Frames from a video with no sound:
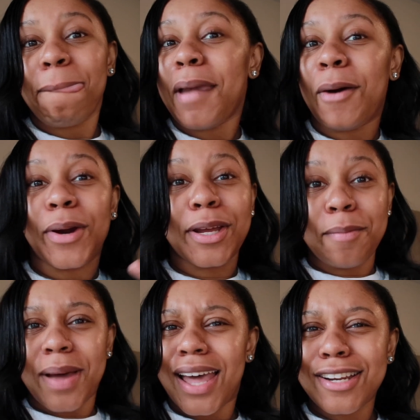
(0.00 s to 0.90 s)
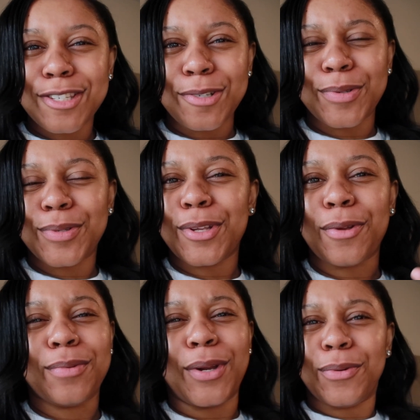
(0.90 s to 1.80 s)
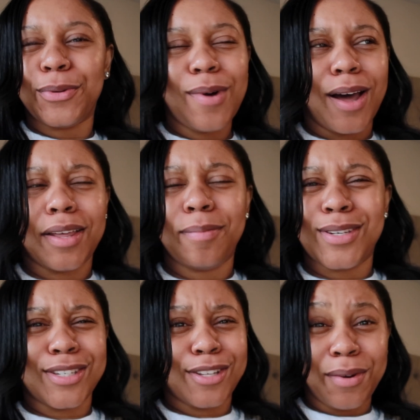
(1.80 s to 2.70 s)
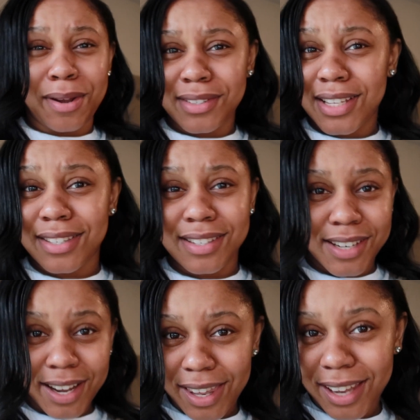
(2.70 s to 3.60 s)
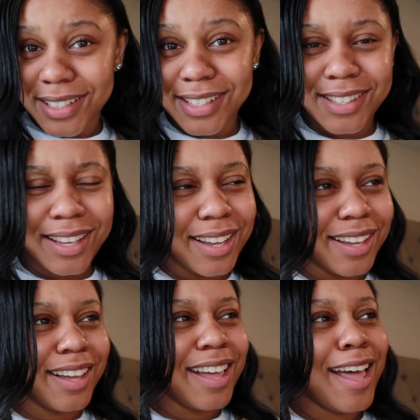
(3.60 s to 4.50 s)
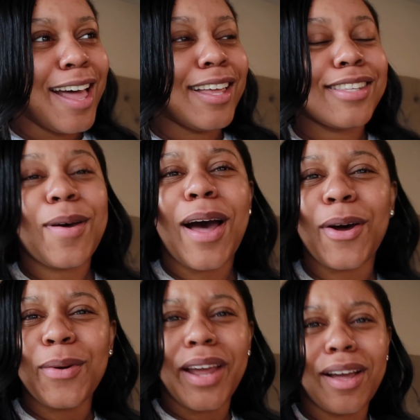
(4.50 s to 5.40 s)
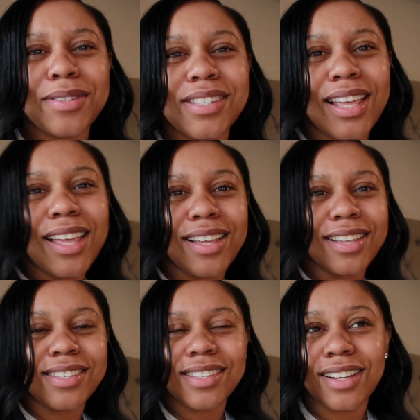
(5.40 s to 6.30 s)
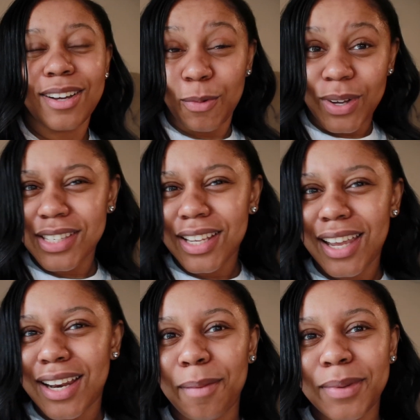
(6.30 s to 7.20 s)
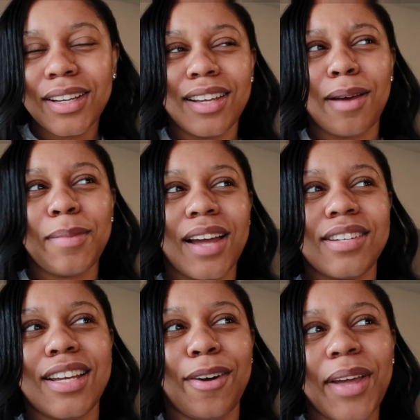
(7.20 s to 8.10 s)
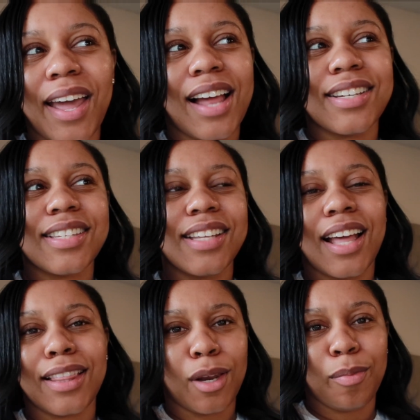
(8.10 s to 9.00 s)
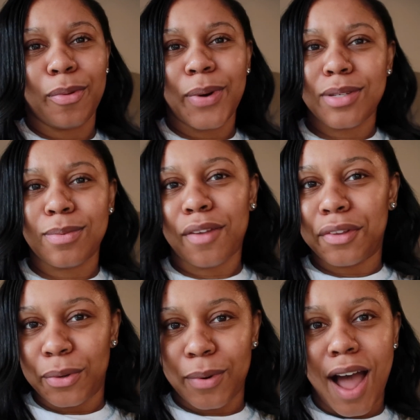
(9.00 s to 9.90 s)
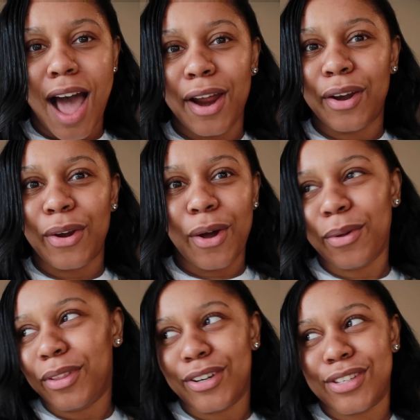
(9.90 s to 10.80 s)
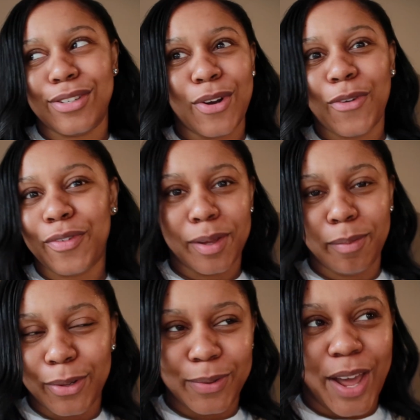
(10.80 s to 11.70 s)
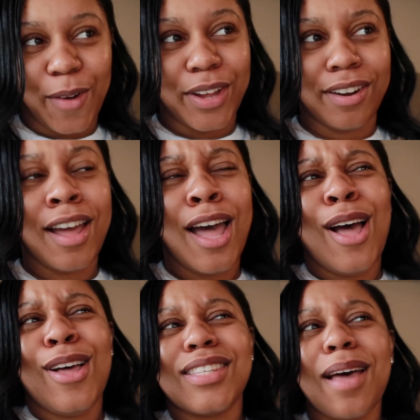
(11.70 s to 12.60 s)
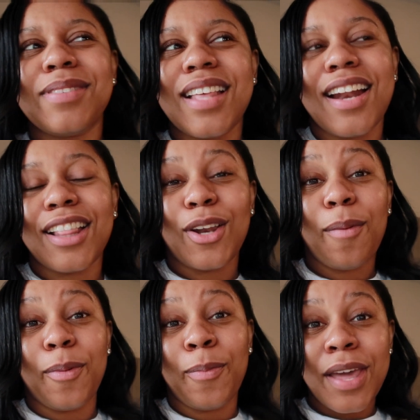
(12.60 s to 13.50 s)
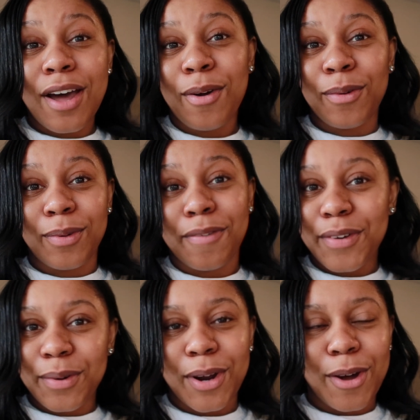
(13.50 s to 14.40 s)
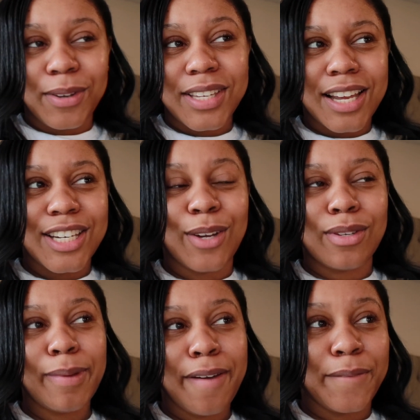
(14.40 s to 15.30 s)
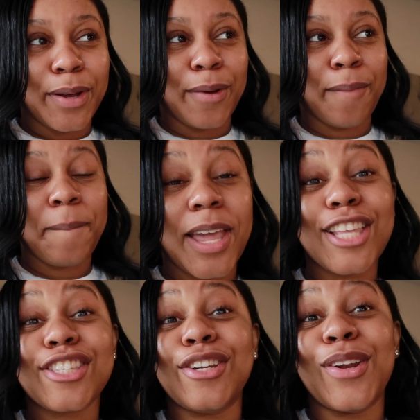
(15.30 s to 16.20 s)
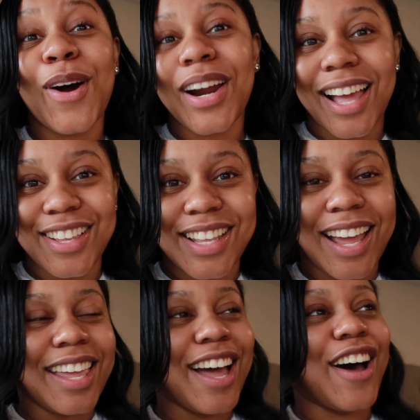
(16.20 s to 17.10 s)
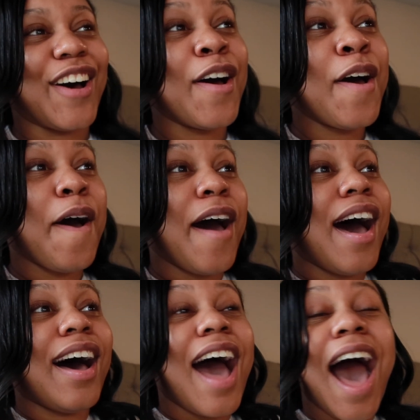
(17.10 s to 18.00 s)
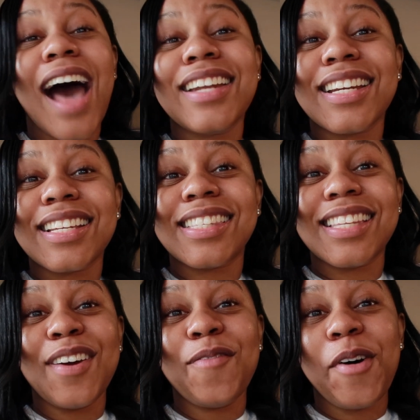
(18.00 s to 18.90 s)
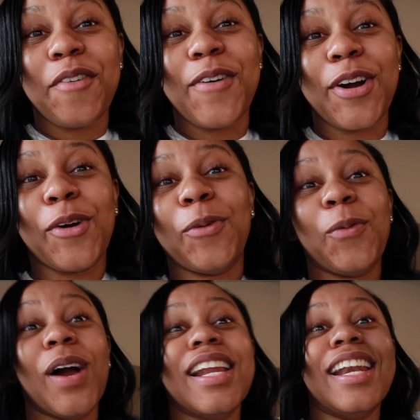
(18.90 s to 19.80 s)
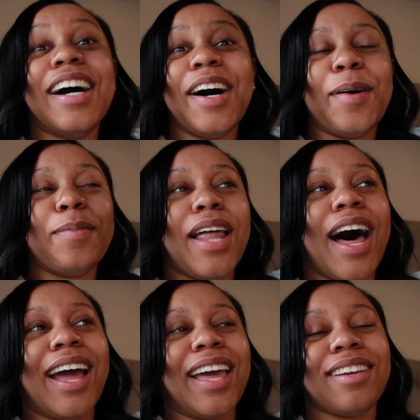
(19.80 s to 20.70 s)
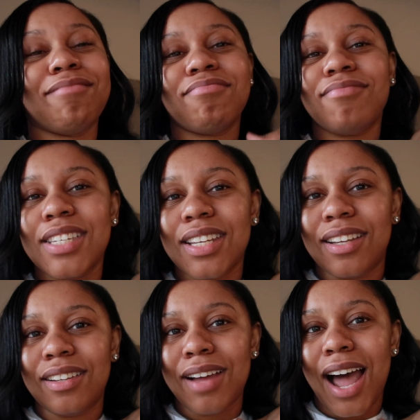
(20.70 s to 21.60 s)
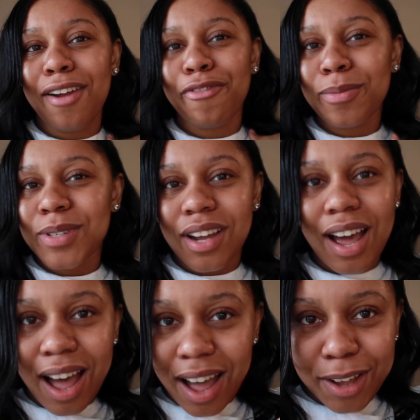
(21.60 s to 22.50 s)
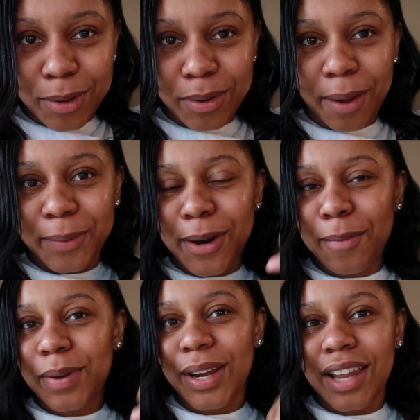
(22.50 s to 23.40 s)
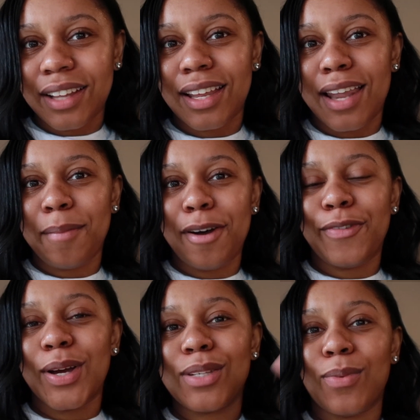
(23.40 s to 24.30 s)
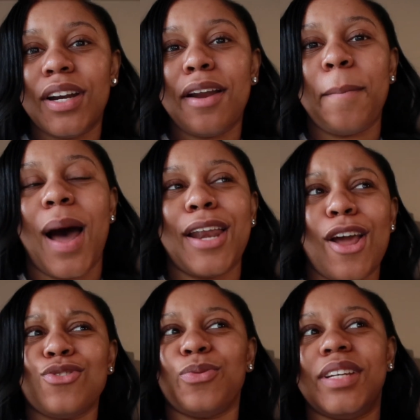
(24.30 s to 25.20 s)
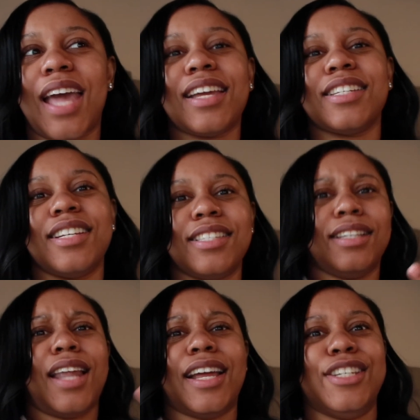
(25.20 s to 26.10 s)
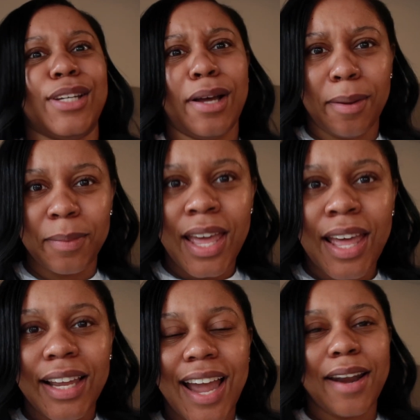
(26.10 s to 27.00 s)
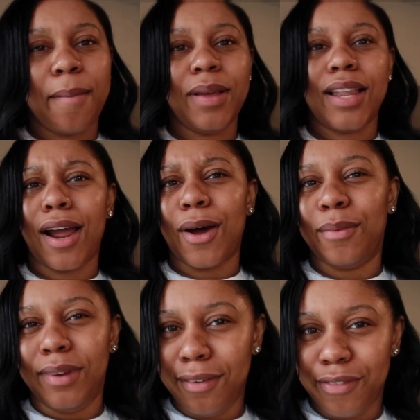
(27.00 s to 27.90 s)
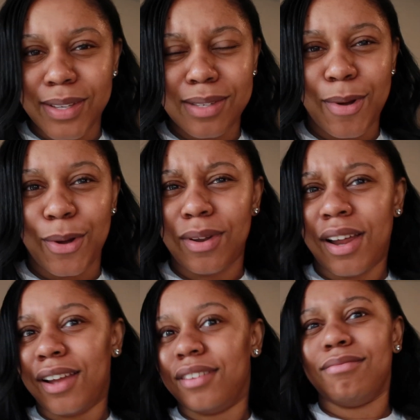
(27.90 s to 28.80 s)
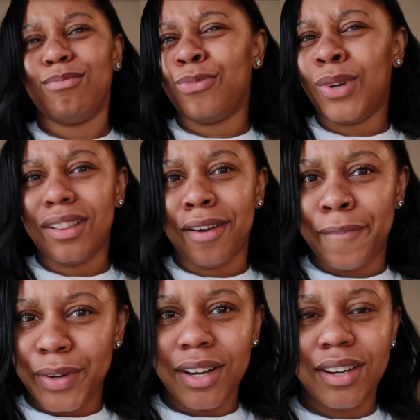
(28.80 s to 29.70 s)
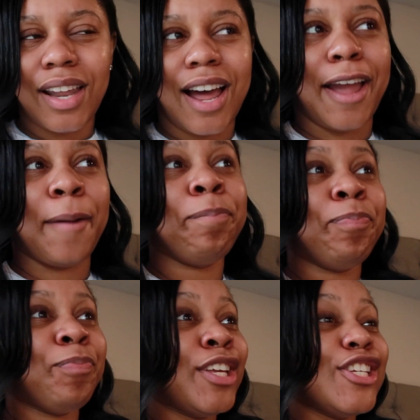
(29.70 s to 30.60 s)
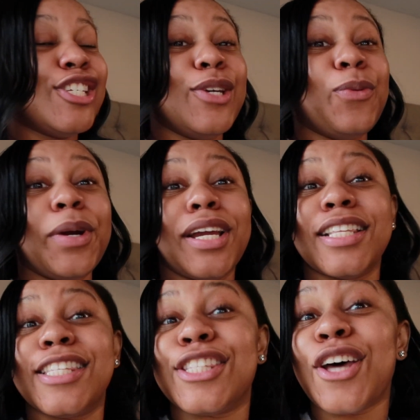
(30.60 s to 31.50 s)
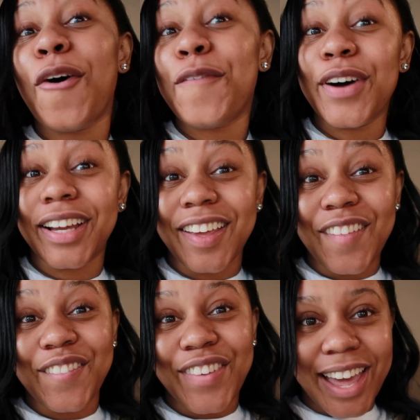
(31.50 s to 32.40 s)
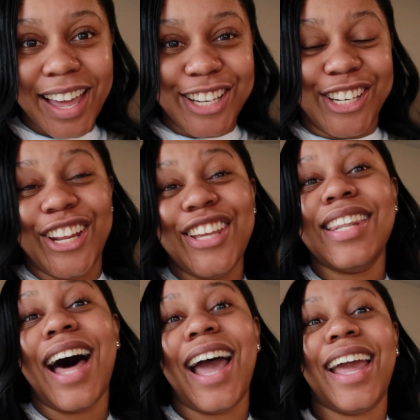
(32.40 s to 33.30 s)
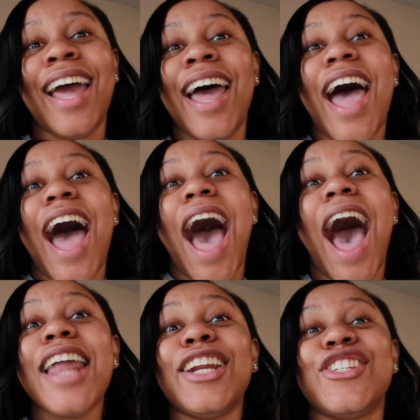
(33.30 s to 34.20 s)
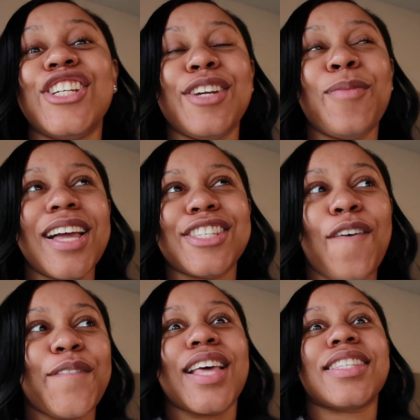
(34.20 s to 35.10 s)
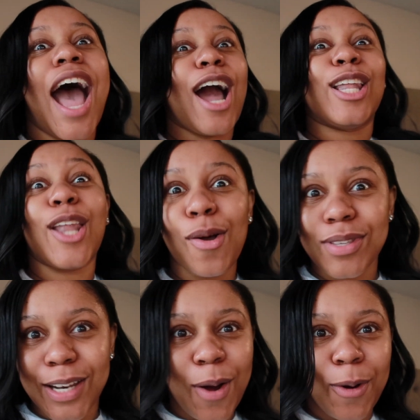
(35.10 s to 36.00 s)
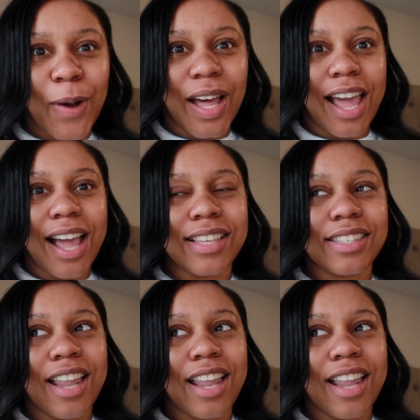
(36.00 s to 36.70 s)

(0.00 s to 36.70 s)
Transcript: i'm working on my attitude so don't do all that bitch just go downstairs and check like she said so i go downstairs once again i'm looking i'm like gee okay i just got the edible arrangements off the door i know there is no fucking balloon down here so i'm standing at the double B home on the phone the whole time she on speakerphone it's dark as that, y'all i just see a motherfucker running up like gee i ain't from chicago like we don't play like that like motherfuckers running up my natural reaction is to like jump kind of be like on defense mode like what the fuck like she ran so fucking fast she like I gee, she ran so fast I closed the door on her ass.